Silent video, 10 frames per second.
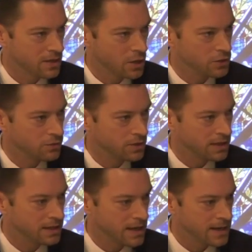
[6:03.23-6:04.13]
to uh, do it
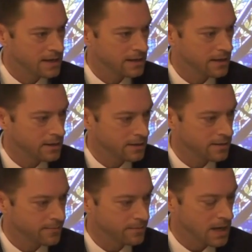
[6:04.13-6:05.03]
in a
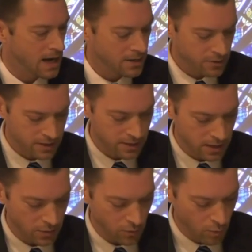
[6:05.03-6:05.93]
um, honoring
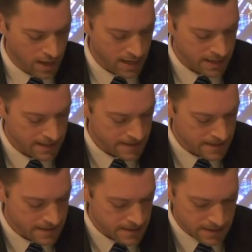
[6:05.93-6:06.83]
way
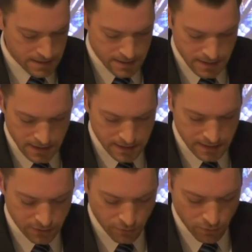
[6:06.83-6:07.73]
and
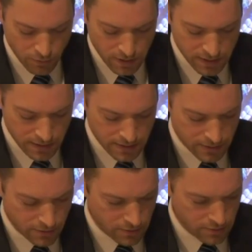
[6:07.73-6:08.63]
get through what
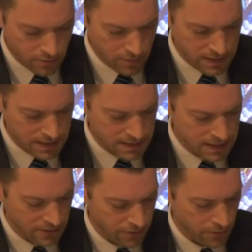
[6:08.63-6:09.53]
we need to
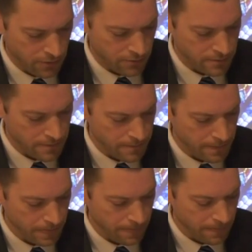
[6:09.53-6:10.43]
get through.
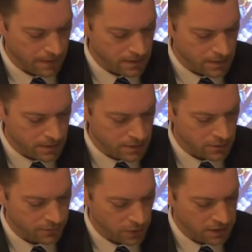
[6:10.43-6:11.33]

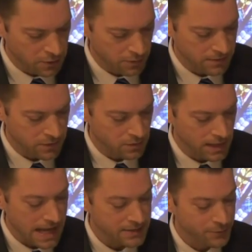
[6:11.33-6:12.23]
So, for a little review,
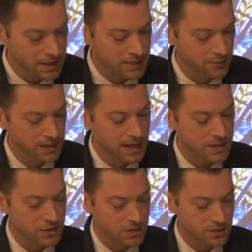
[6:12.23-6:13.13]
last week in
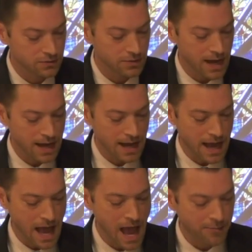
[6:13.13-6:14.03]
relation to
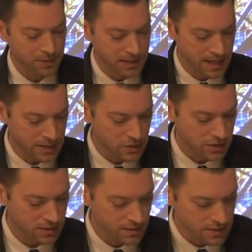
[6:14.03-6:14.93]

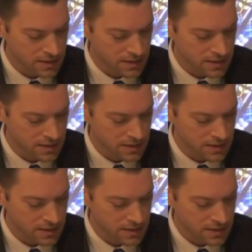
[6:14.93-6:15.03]
application,